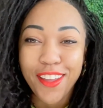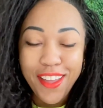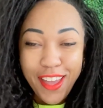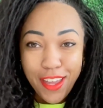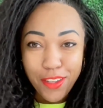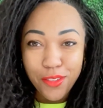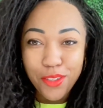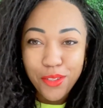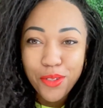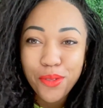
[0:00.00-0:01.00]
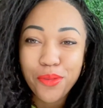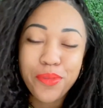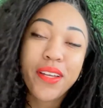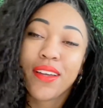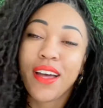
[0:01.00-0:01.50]
Hey YouTube,
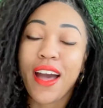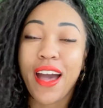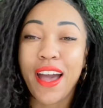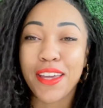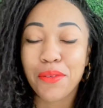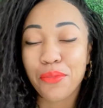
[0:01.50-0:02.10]
I am